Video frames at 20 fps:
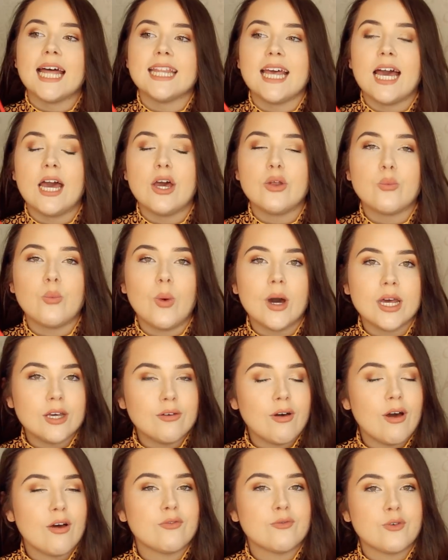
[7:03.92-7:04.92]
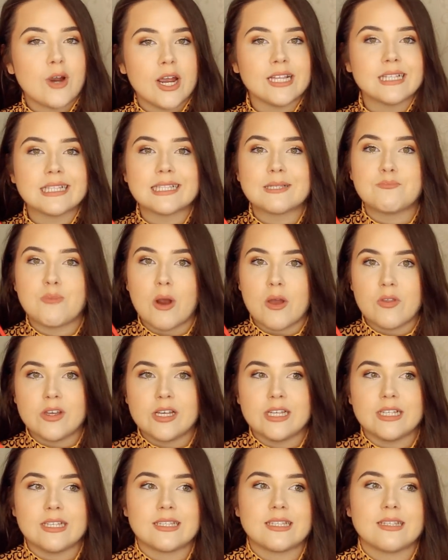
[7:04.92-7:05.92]
And then one of her friend's
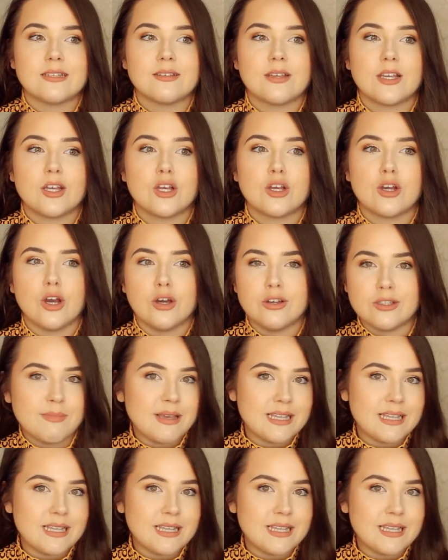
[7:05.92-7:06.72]
brothers goes